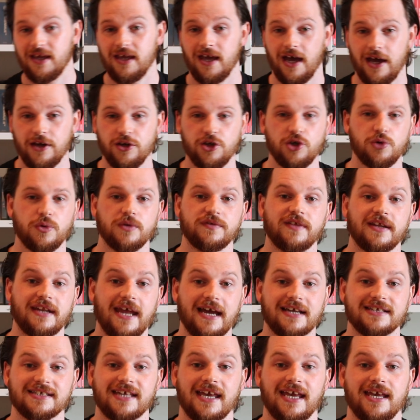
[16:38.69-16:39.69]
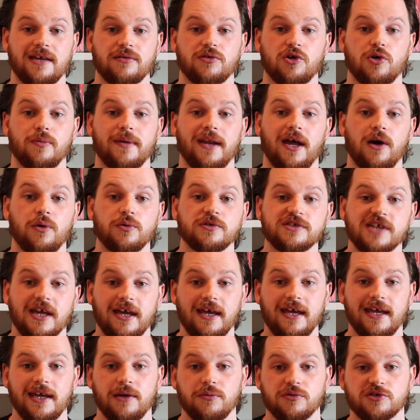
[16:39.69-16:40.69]
I knew with the next game coming out
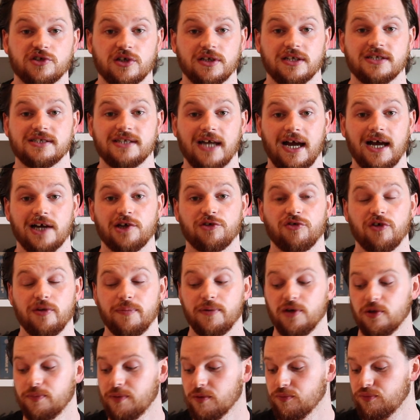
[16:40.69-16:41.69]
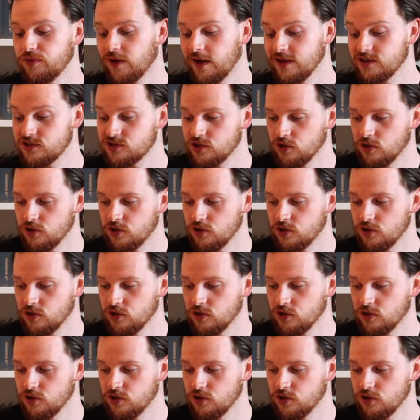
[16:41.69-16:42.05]
it was going to start creeping up in price,